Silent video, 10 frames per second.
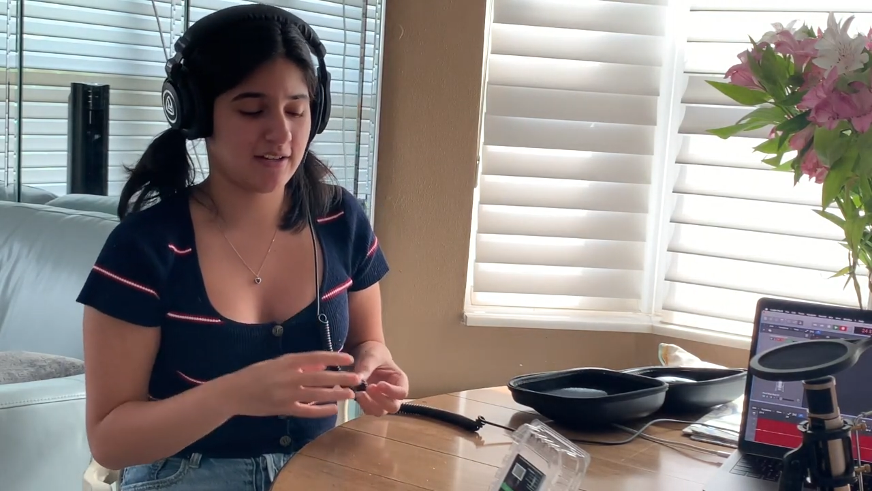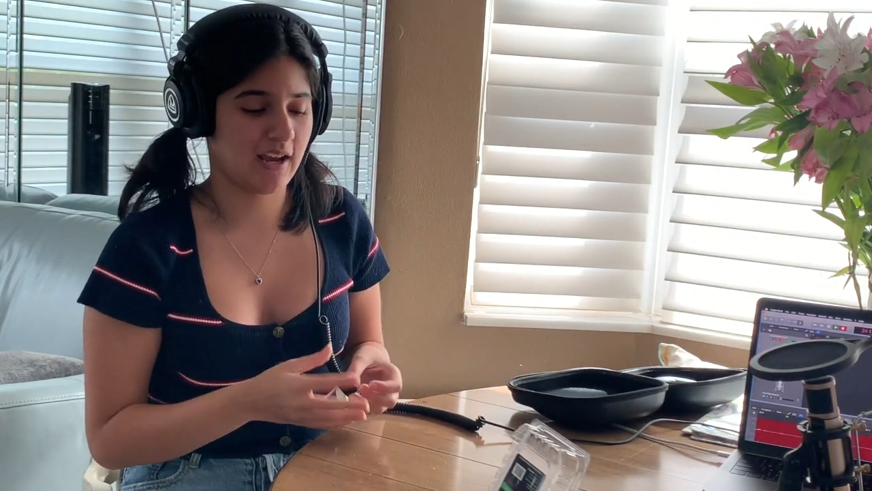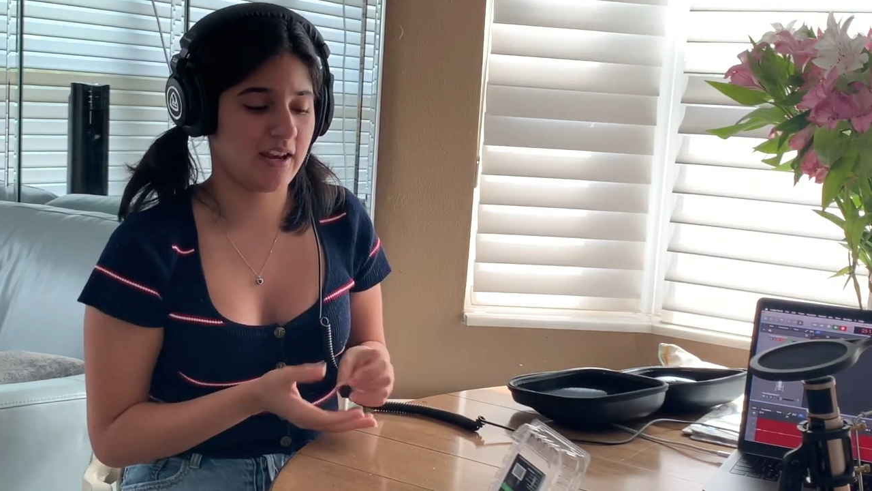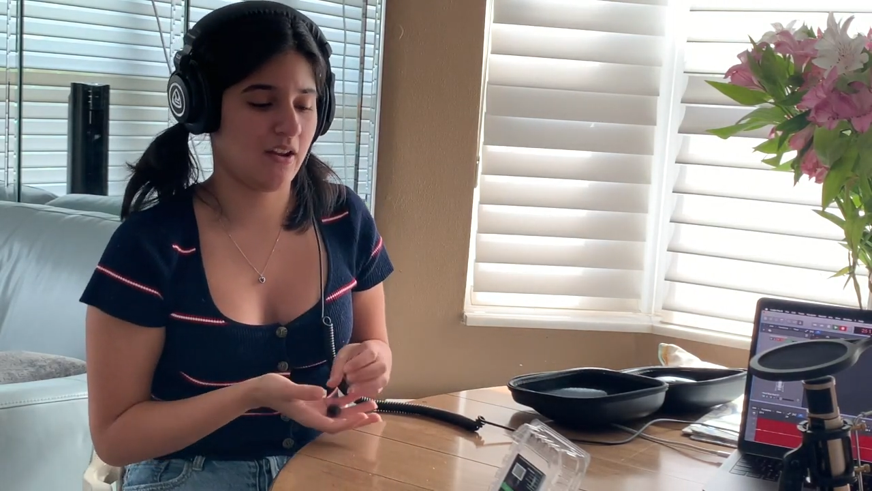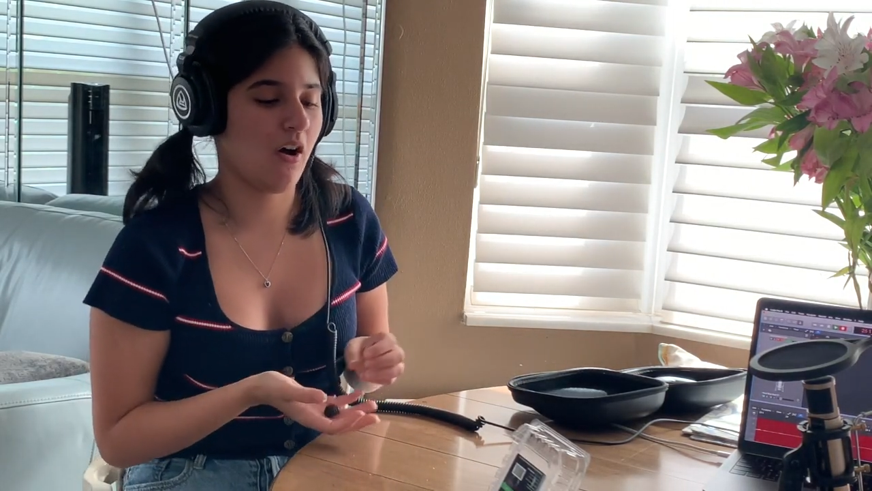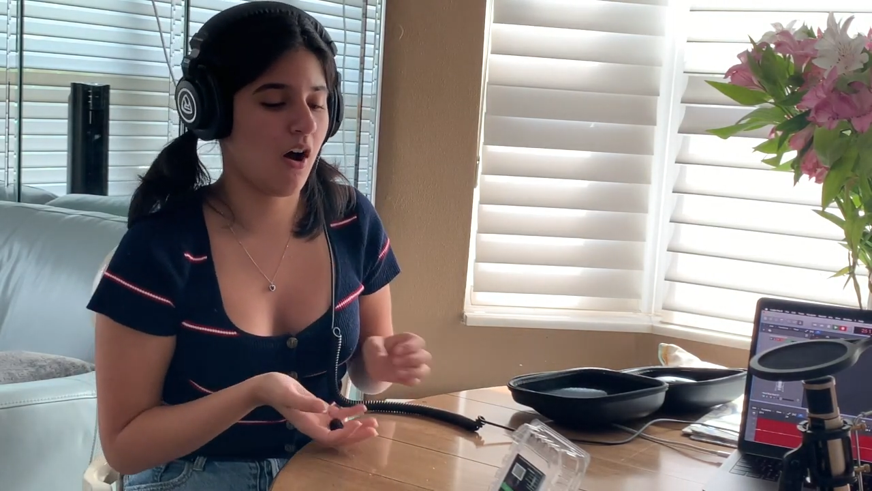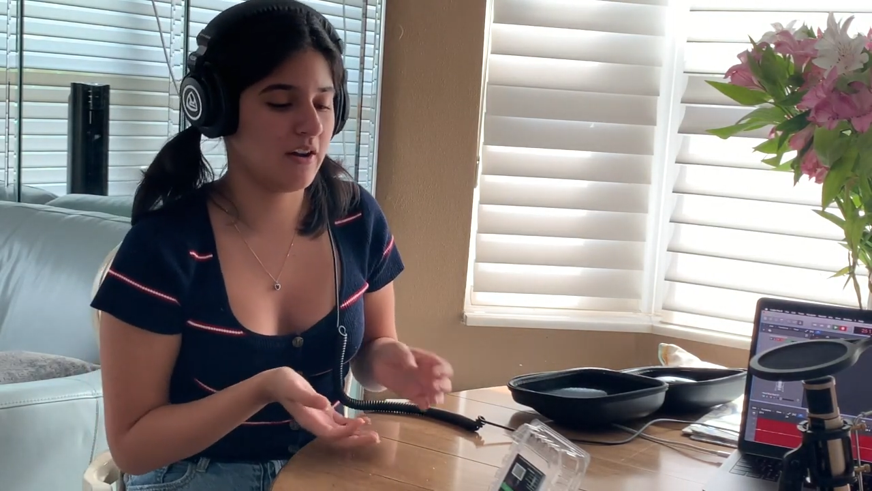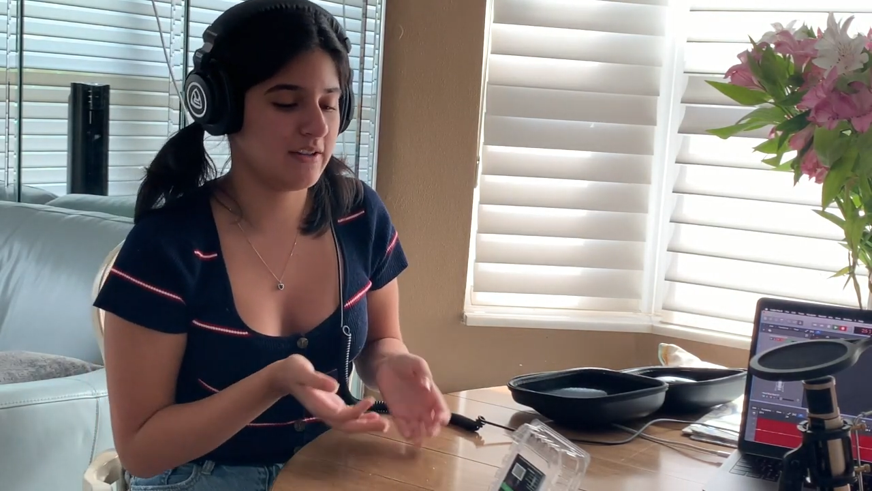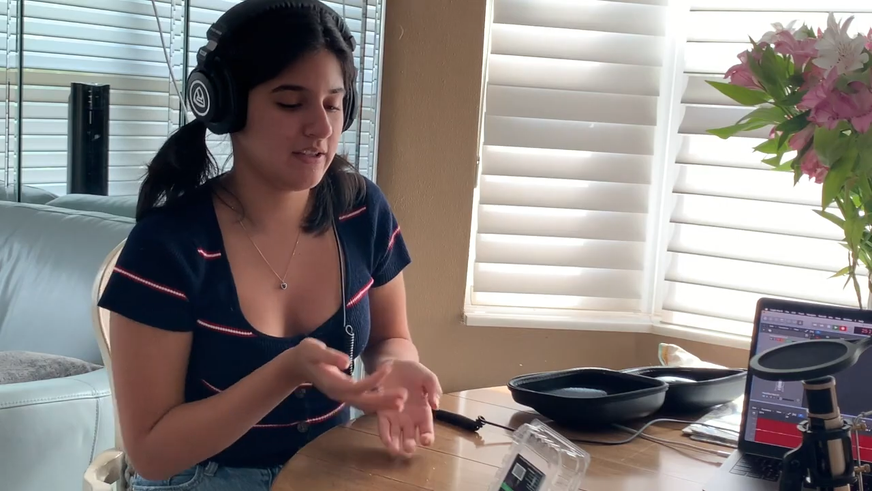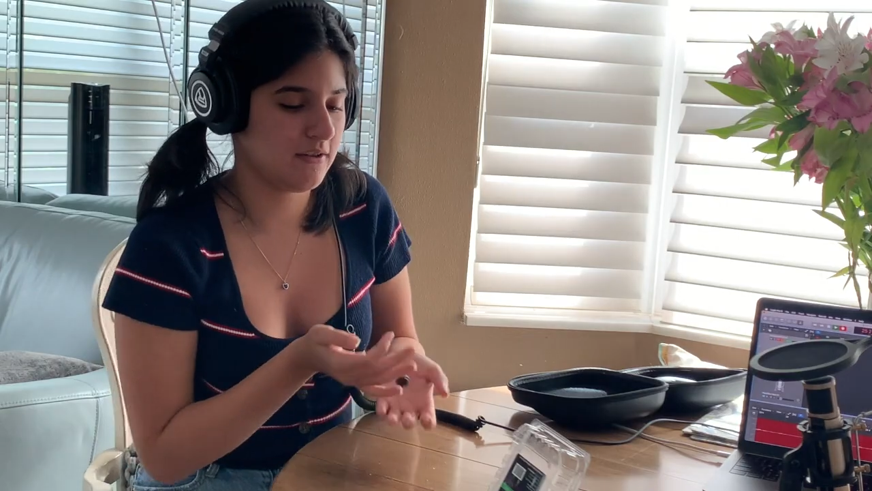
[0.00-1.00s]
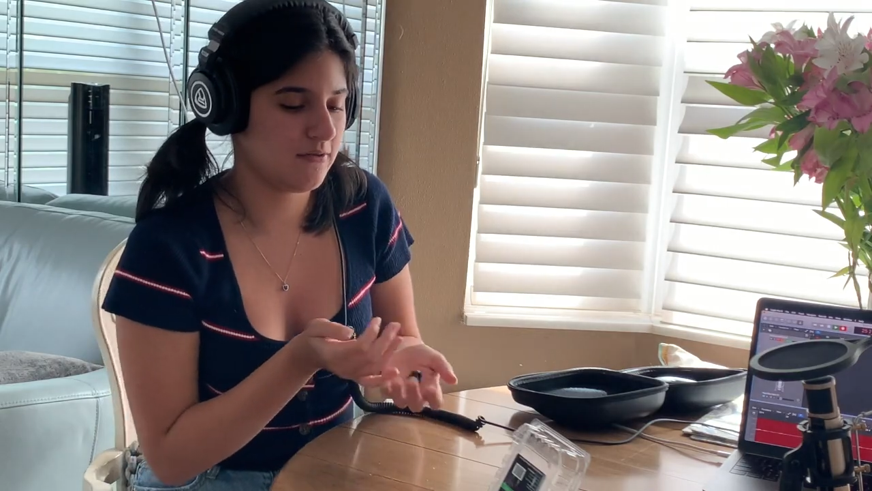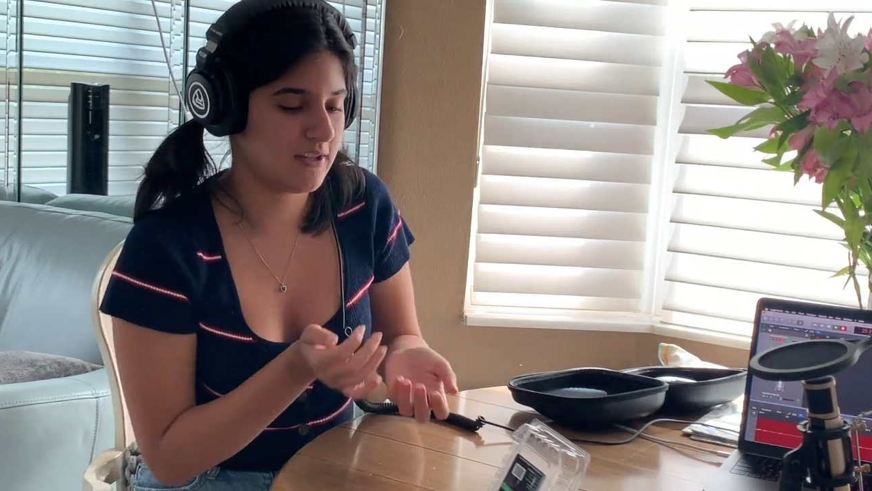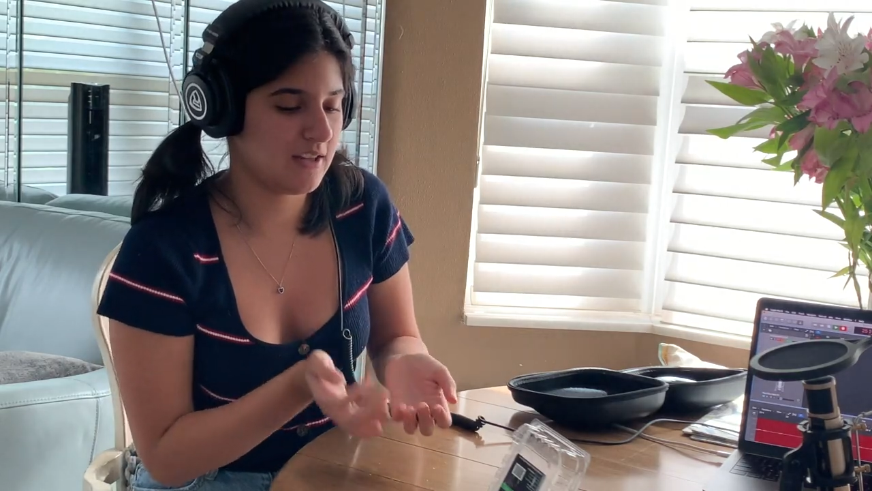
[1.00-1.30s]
And honestly, you see